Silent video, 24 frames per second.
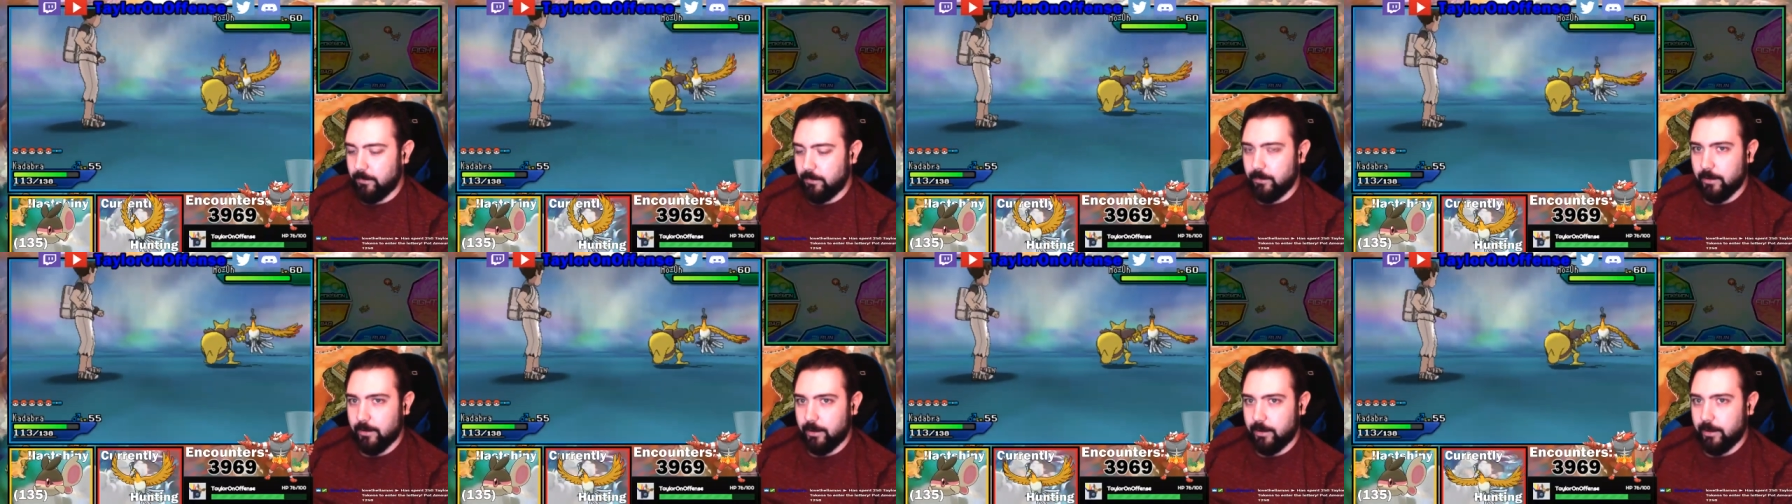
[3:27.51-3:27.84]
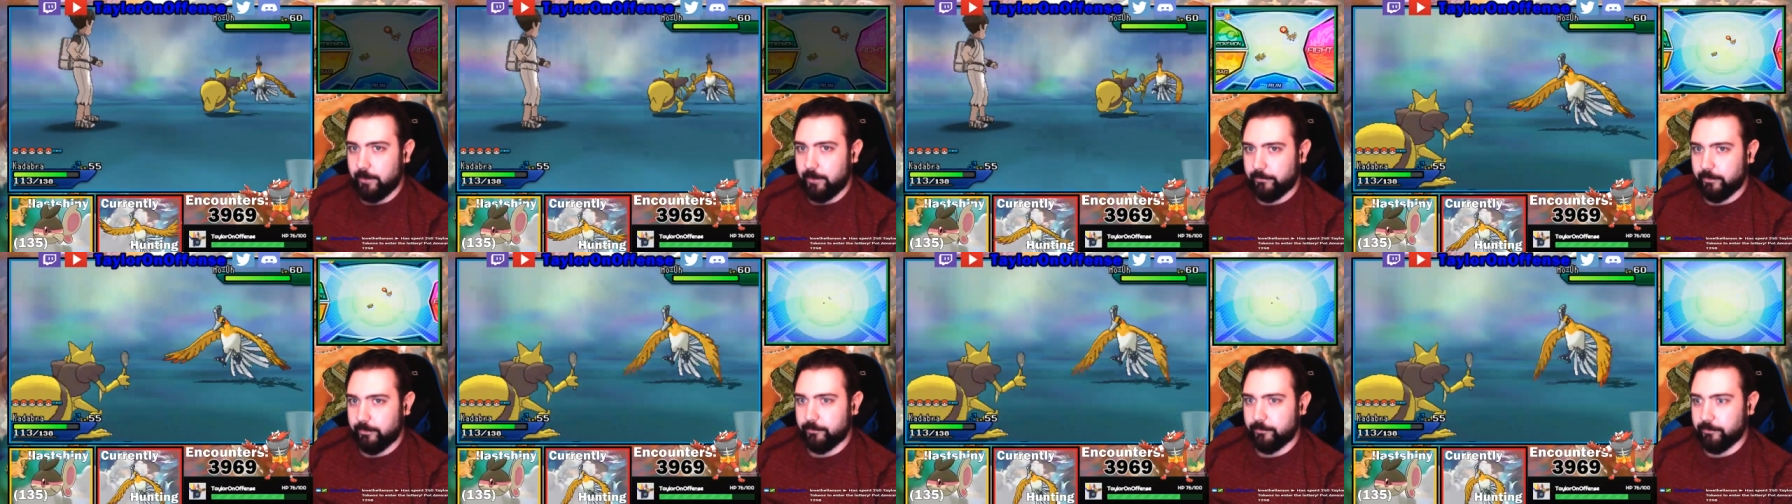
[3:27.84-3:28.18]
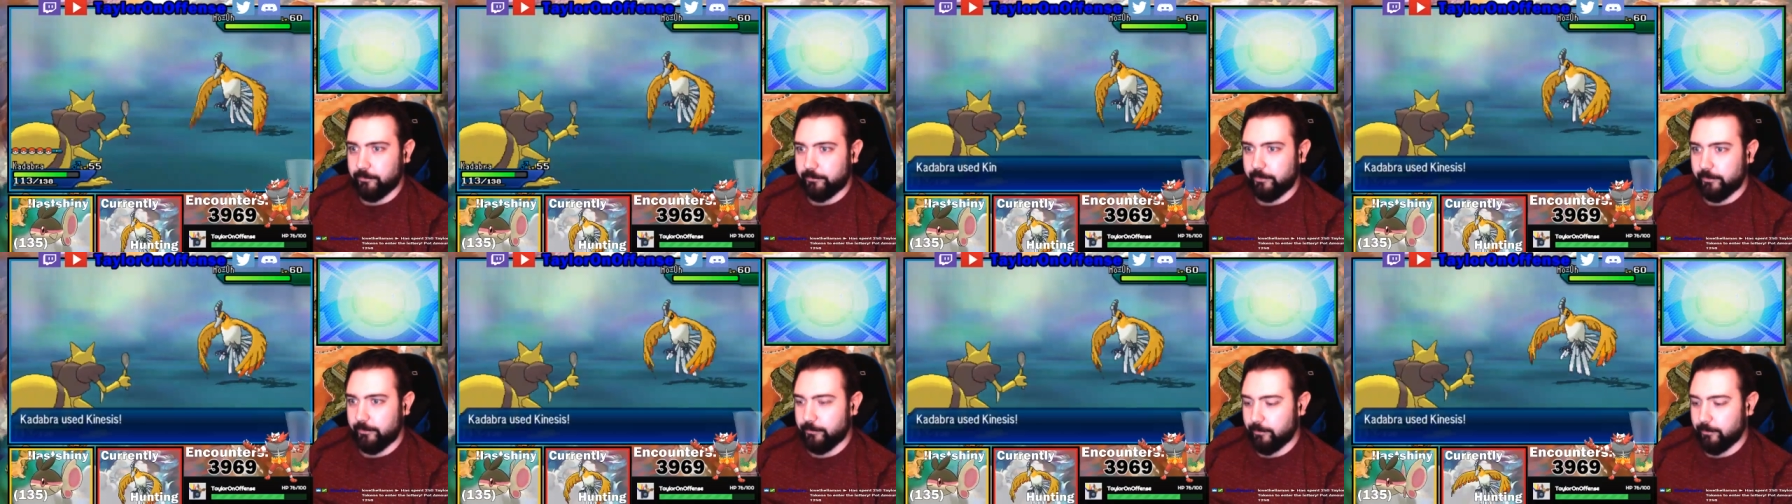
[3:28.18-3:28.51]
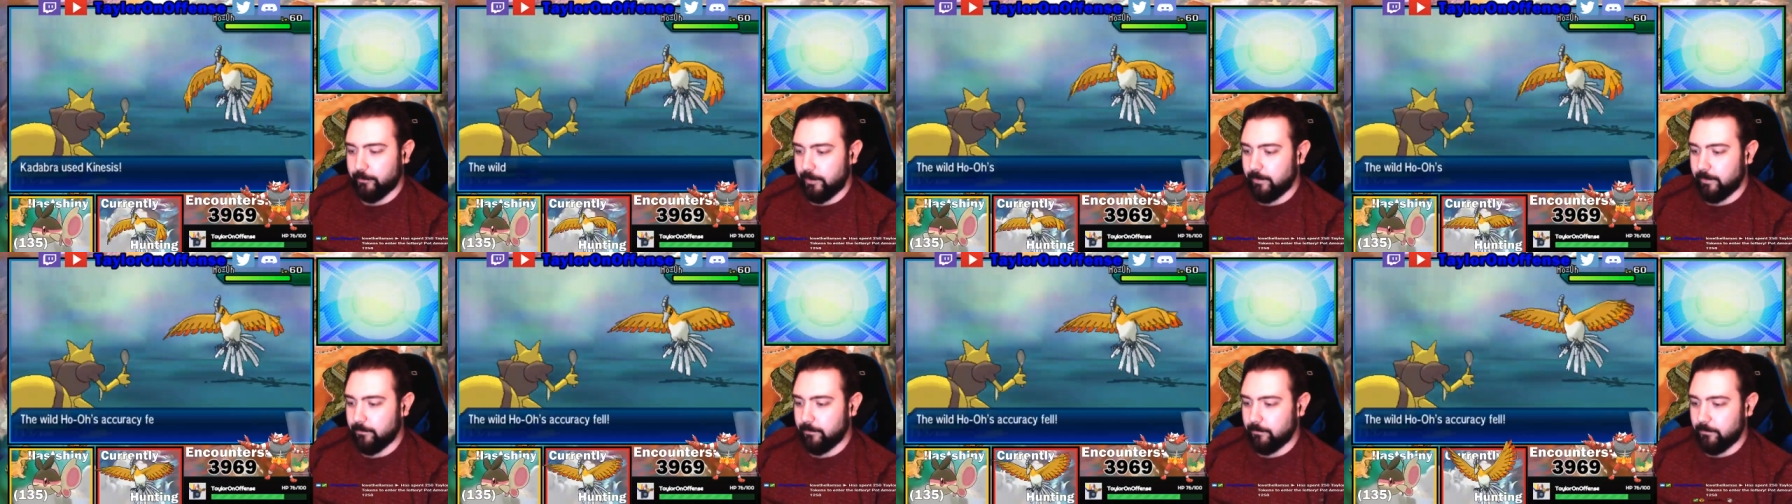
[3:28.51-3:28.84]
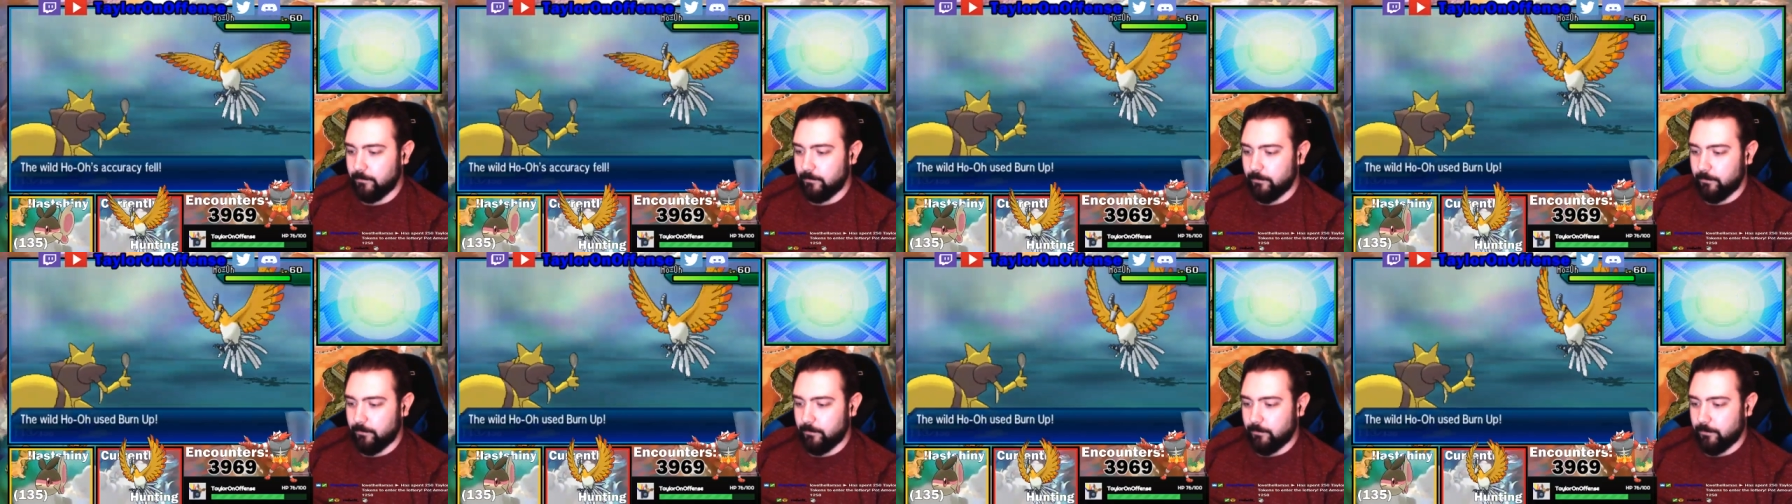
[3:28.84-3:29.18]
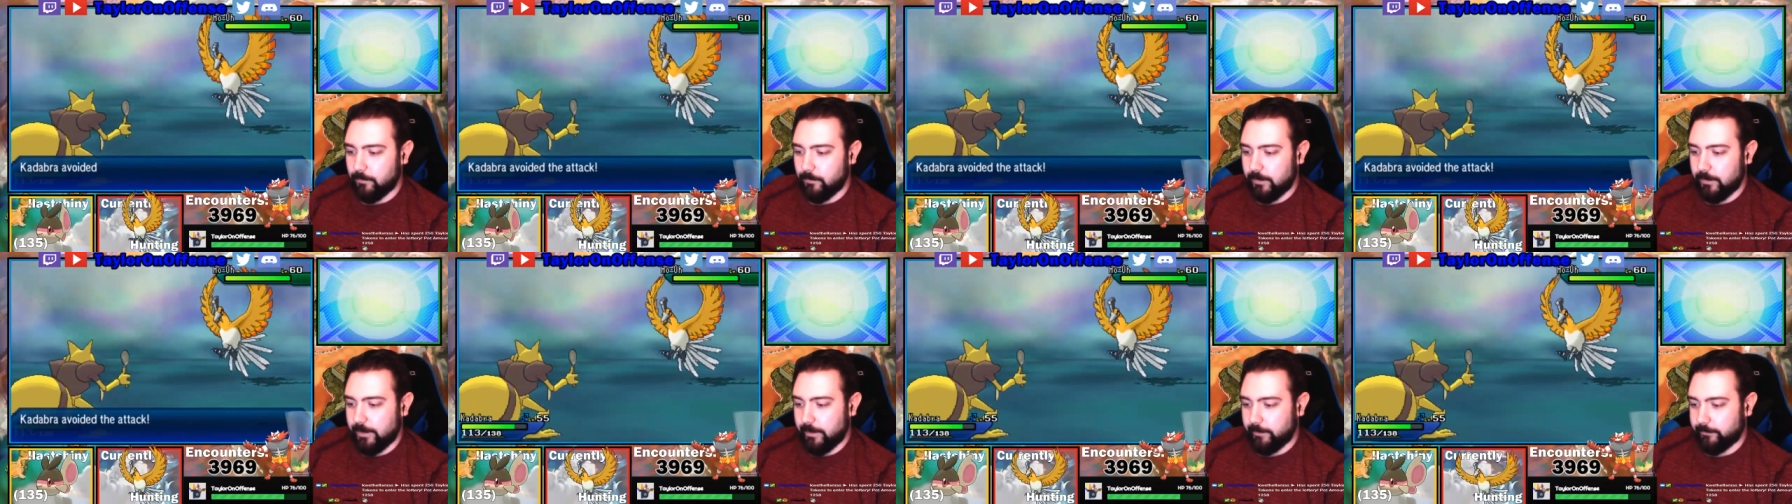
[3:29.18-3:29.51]
It has extra sensory.
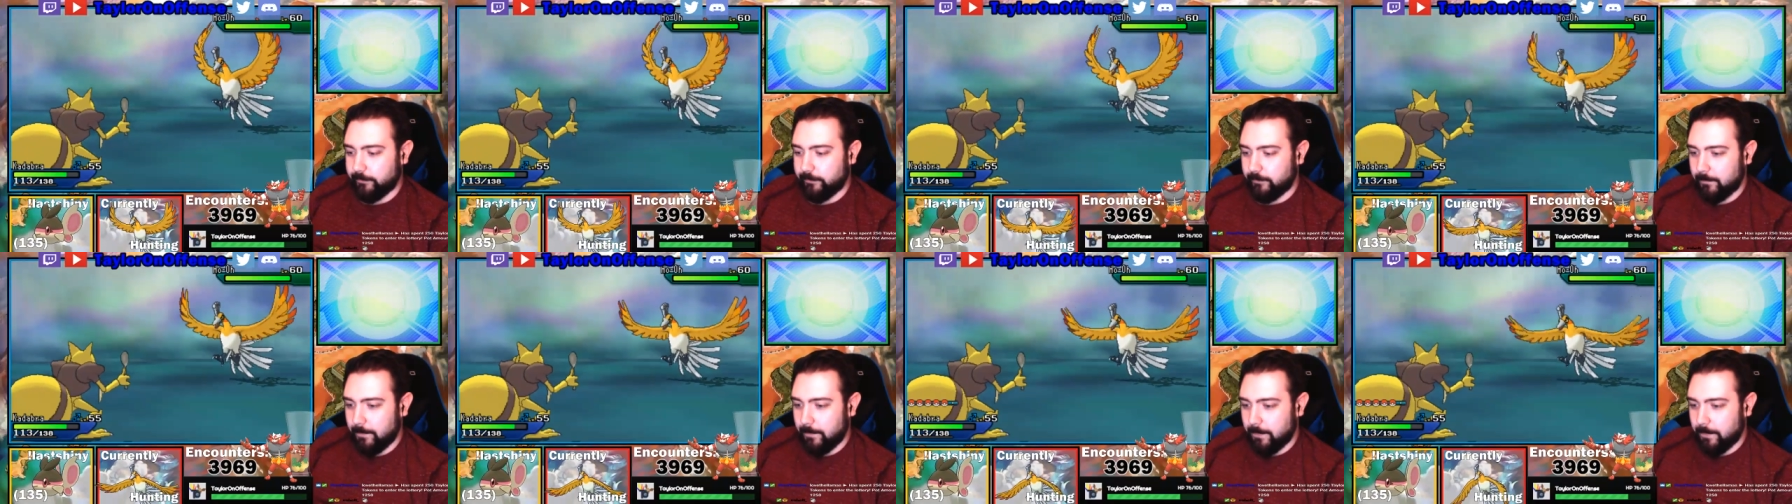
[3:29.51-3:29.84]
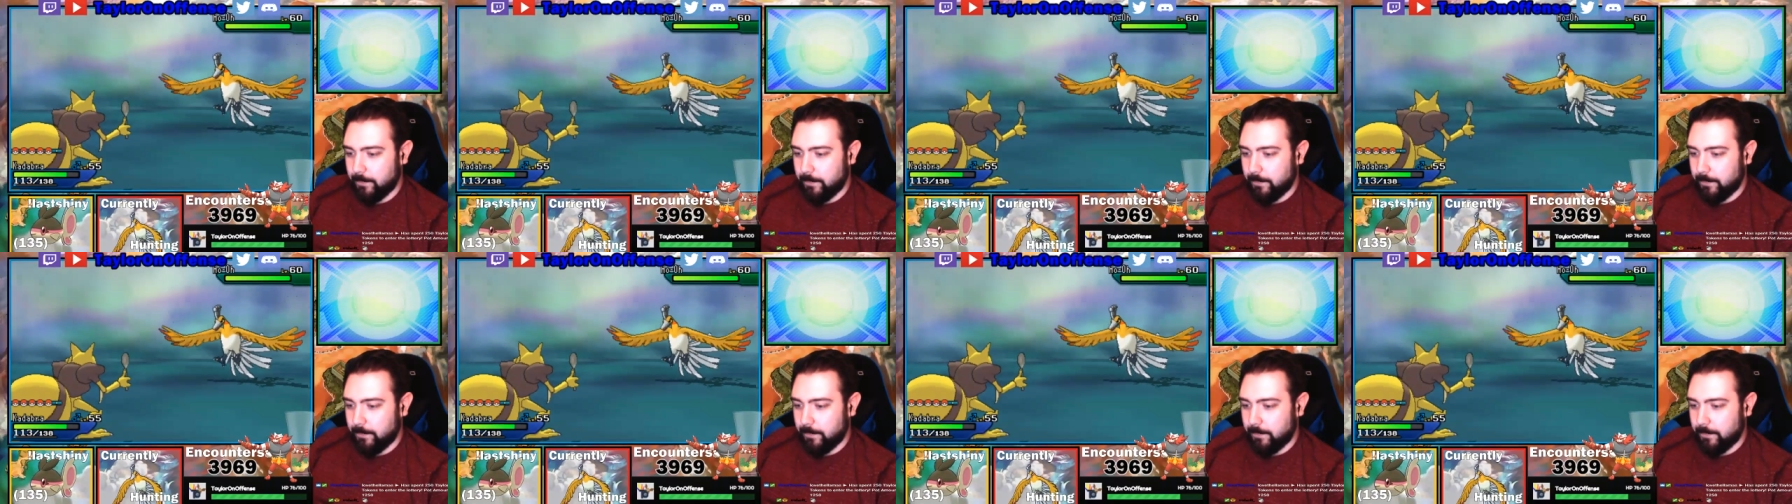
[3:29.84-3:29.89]
Relax.